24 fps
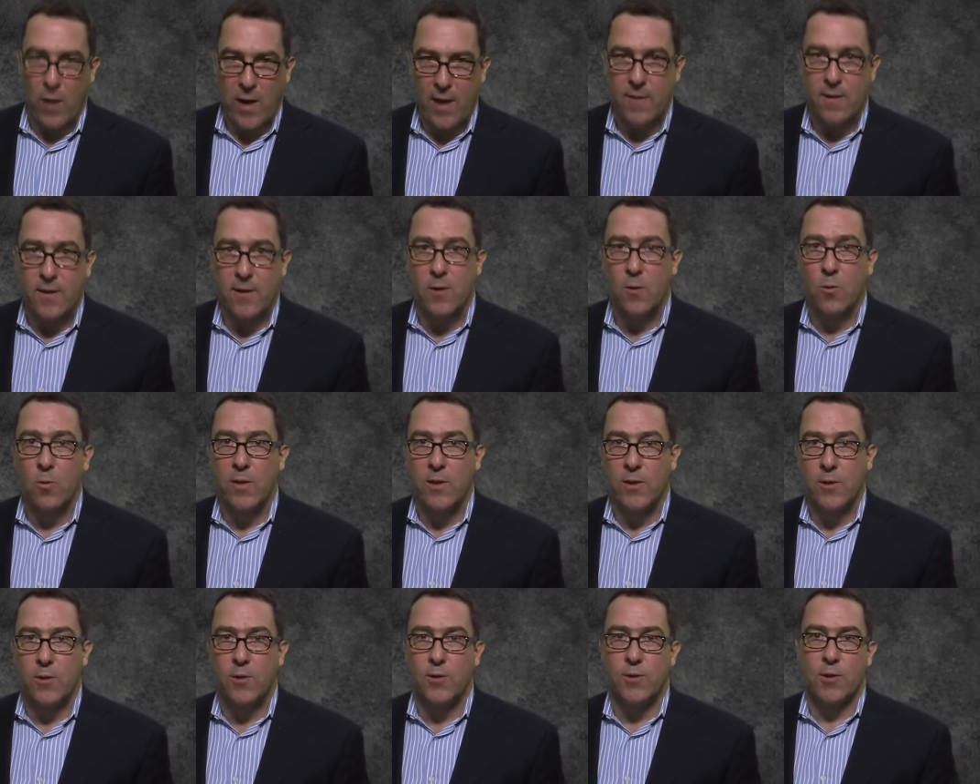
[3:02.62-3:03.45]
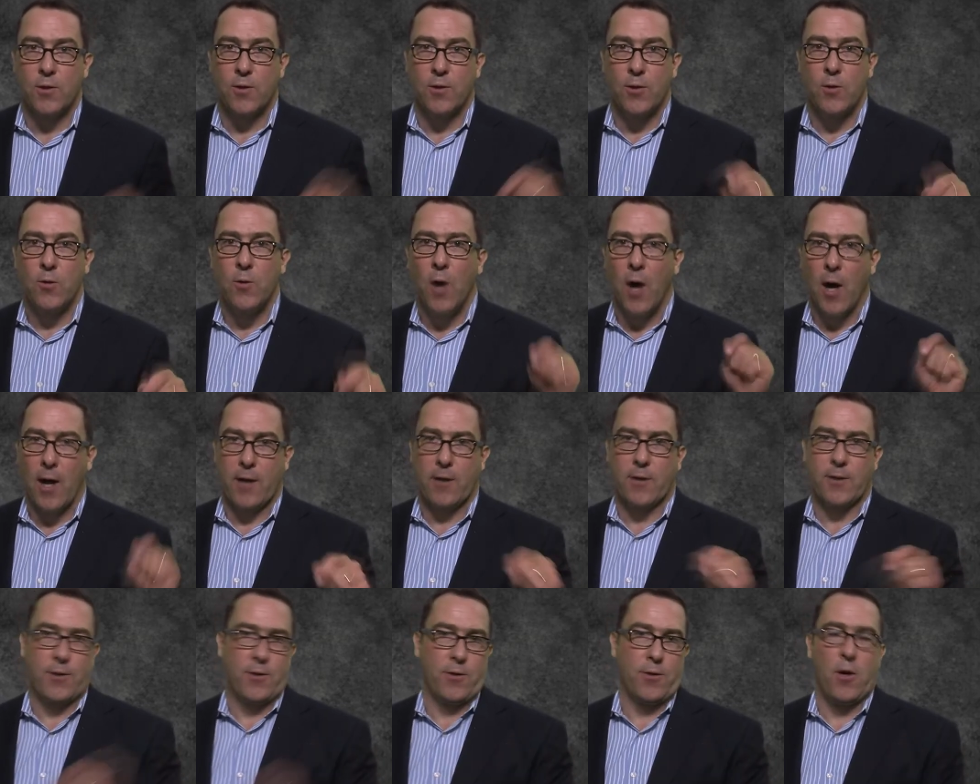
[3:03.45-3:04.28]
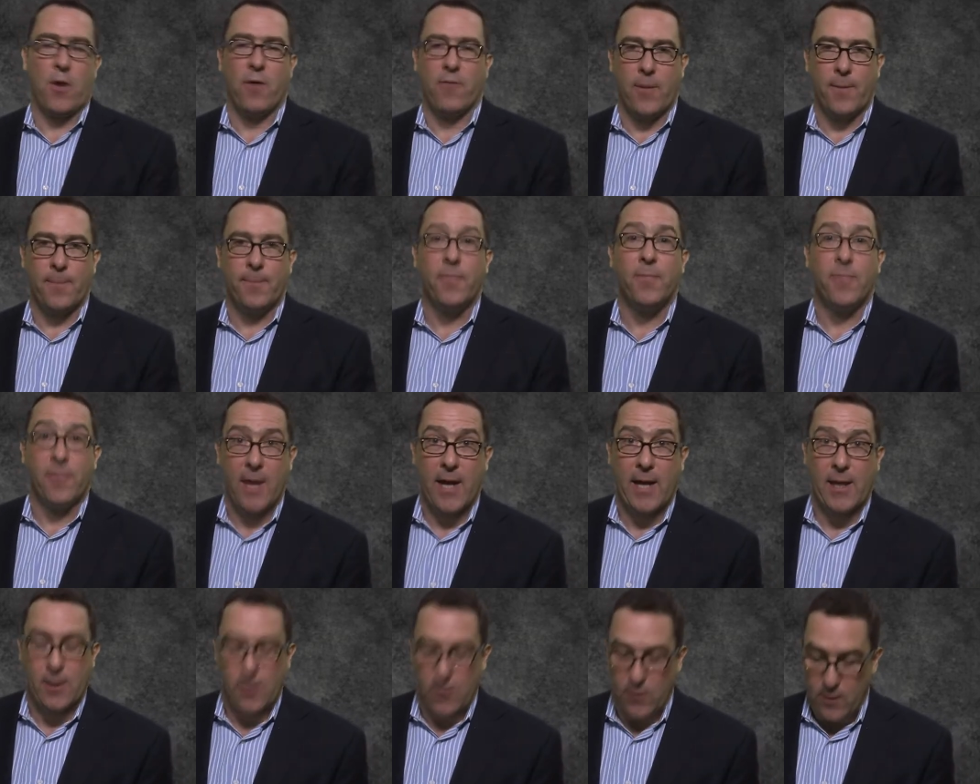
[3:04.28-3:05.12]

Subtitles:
way that you reduce your new hire turnover. Thank